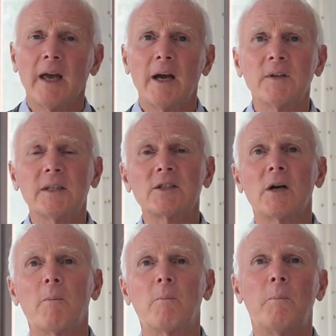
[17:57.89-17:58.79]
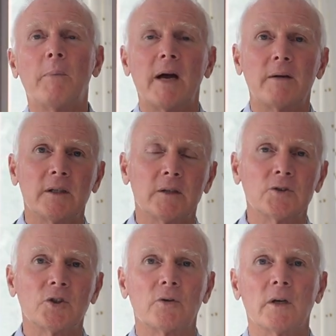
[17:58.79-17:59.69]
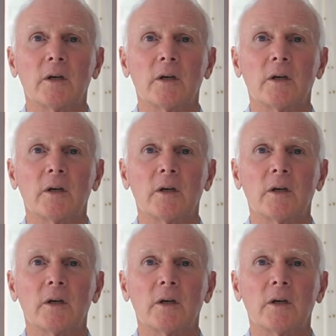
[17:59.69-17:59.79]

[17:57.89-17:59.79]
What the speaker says: Everything's got buried under